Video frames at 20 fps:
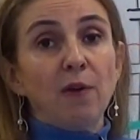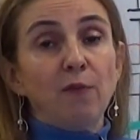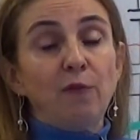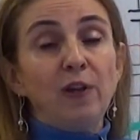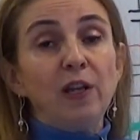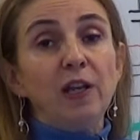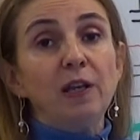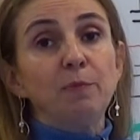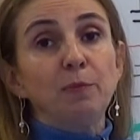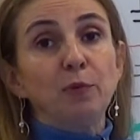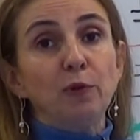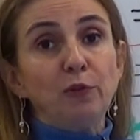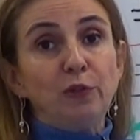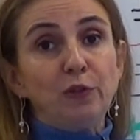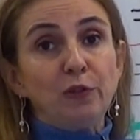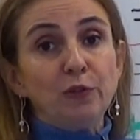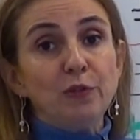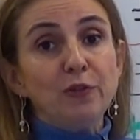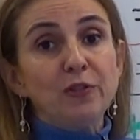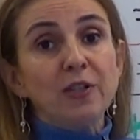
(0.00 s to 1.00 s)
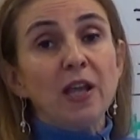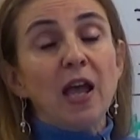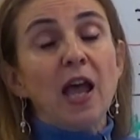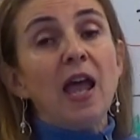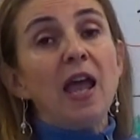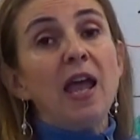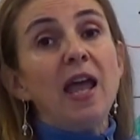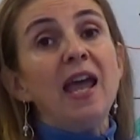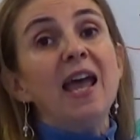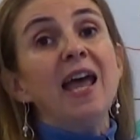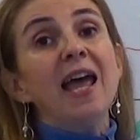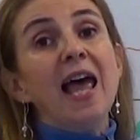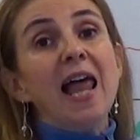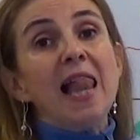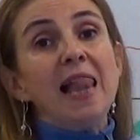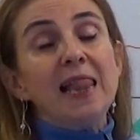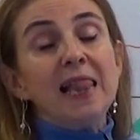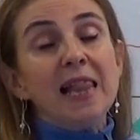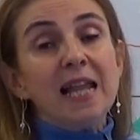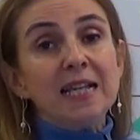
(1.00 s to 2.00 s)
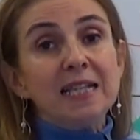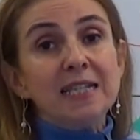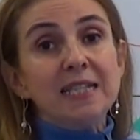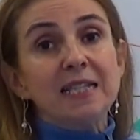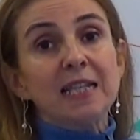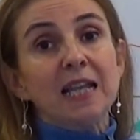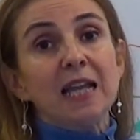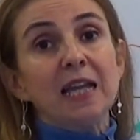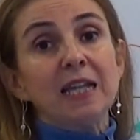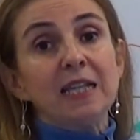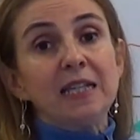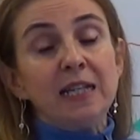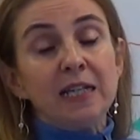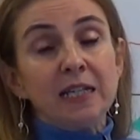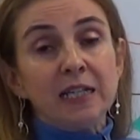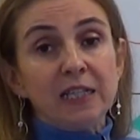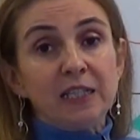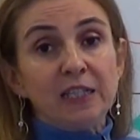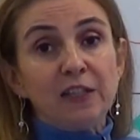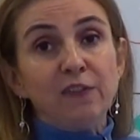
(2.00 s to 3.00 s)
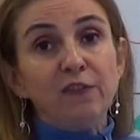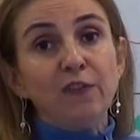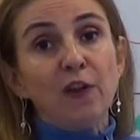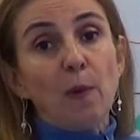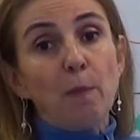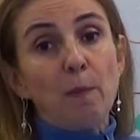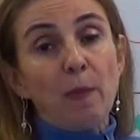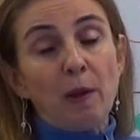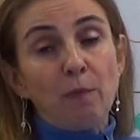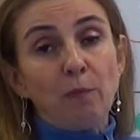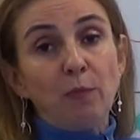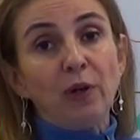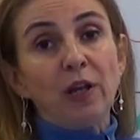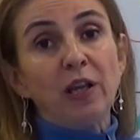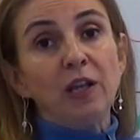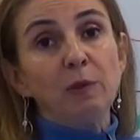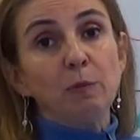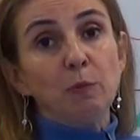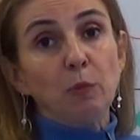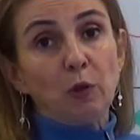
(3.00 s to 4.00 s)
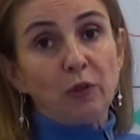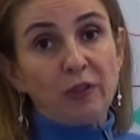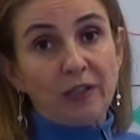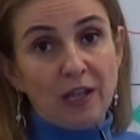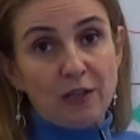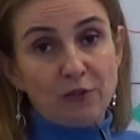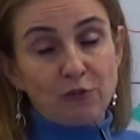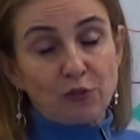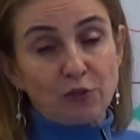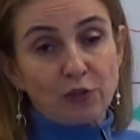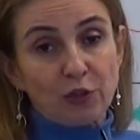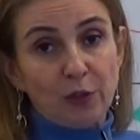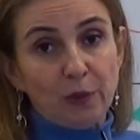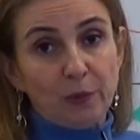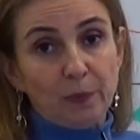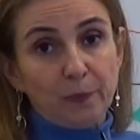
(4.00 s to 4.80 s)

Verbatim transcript: will produce a less negative membrane potential.